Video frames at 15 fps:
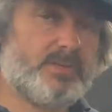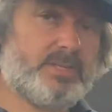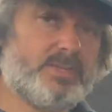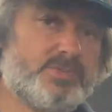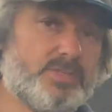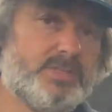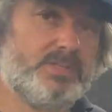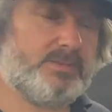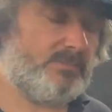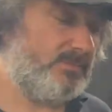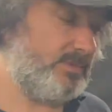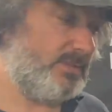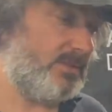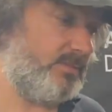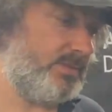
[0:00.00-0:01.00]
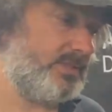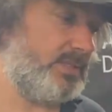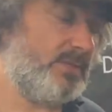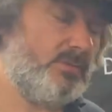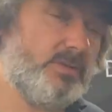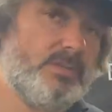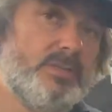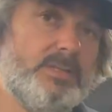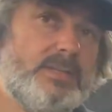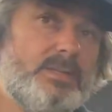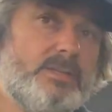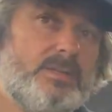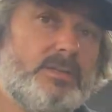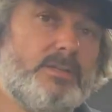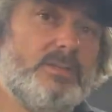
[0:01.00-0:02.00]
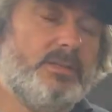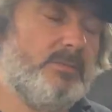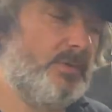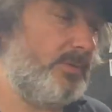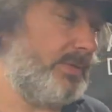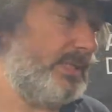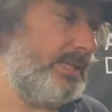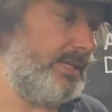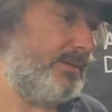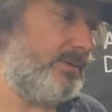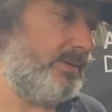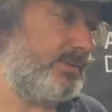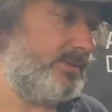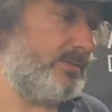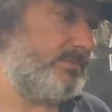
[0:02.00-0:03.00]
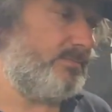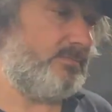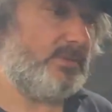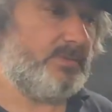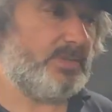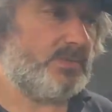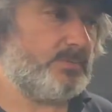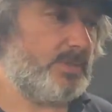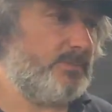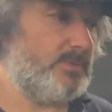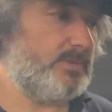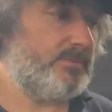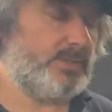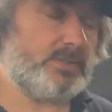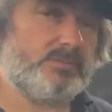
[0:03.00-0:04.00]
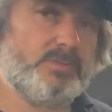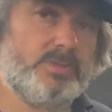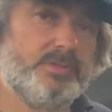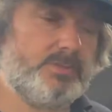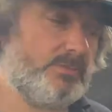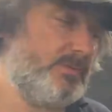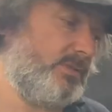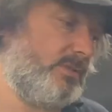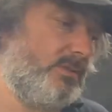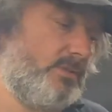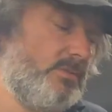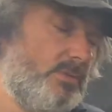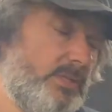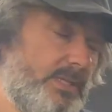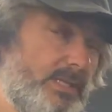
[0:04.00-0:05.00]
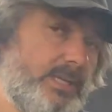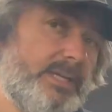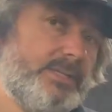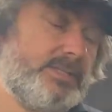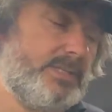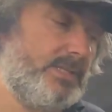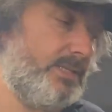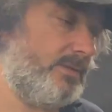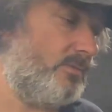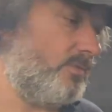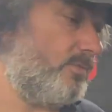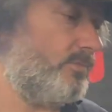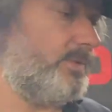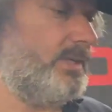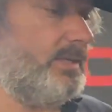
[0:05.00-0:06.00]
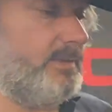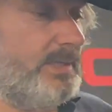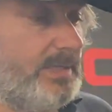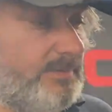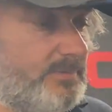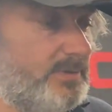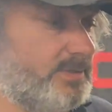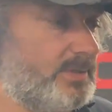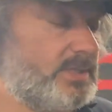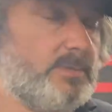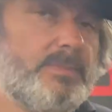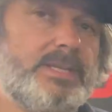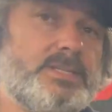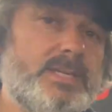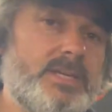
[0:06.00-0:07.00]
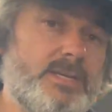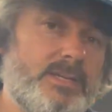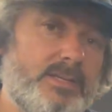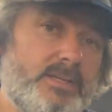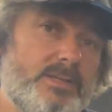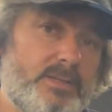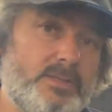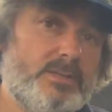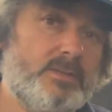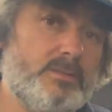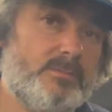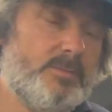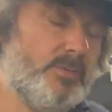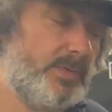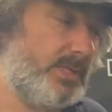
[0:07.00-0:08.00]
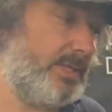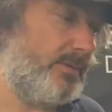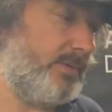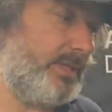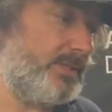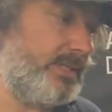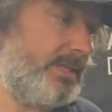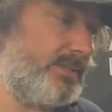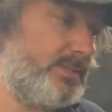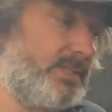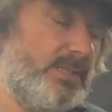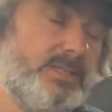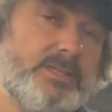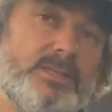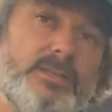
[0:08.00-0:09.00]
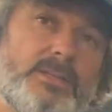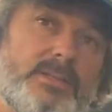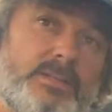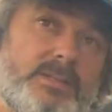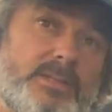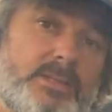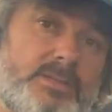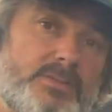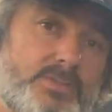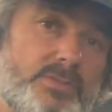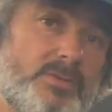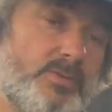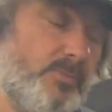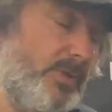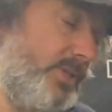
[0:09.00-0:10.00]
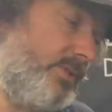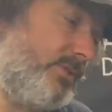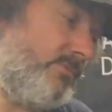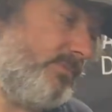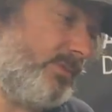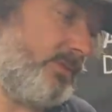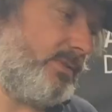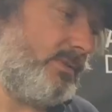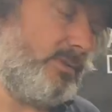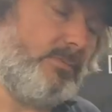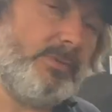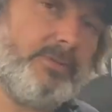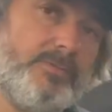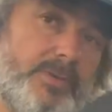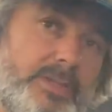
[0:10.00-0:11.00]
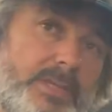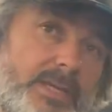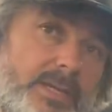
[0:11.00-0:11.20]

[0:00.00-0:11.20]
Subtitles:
good actually. You know, it's still a multi-layer, I think it's made by Victor Ryan, so it's a good quality gasket, or we have a Cometic multi-layer race gasket in stock, which I might fit